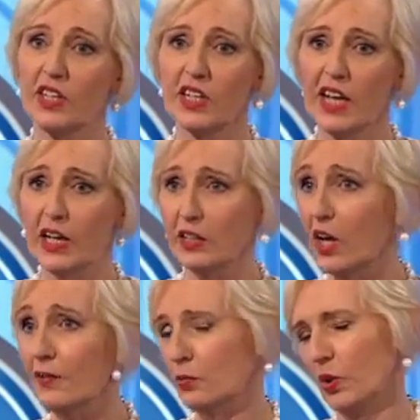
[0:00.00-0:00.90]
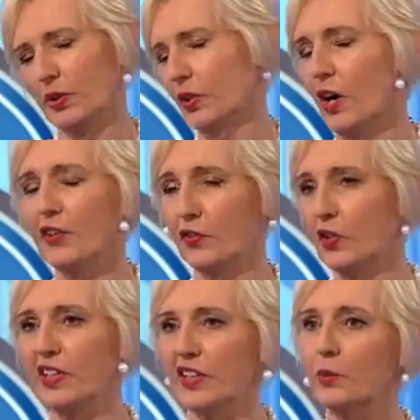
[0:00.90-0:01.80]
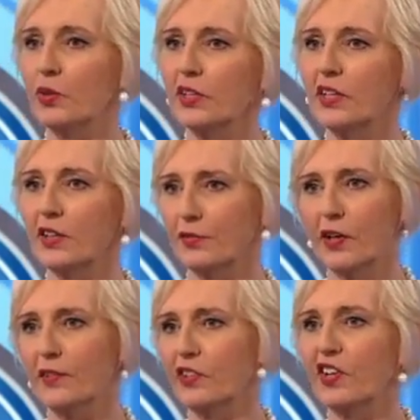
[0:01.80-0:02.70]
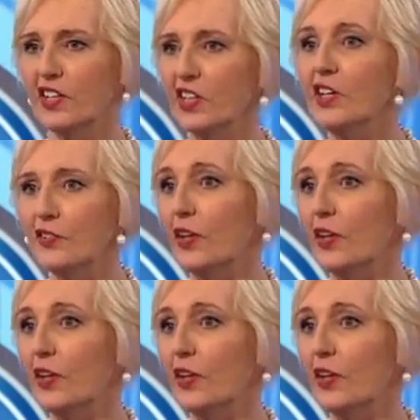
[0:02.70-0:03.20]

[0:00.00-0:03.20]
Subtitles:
in our life, well, I certainly think within the next 5 to 10 years,